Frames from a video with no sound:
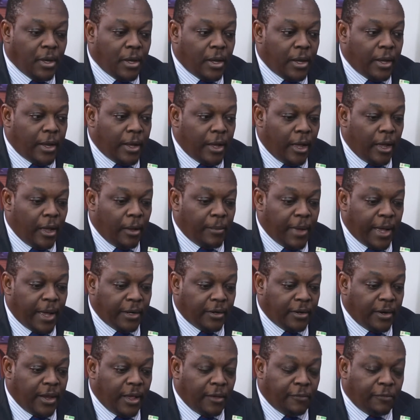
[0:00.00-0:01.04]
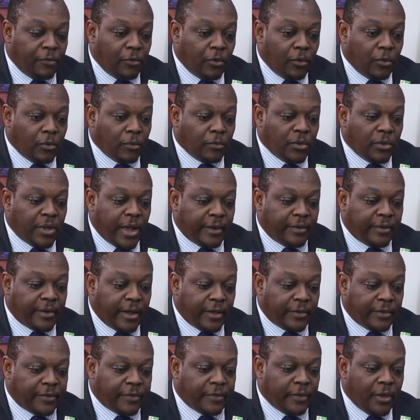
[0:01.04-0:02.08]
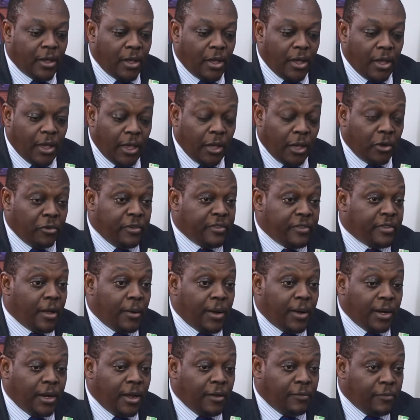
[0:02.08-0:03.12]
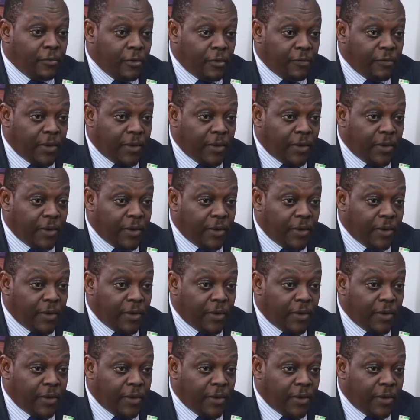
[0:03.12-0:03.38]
And therefore, that has increased our level of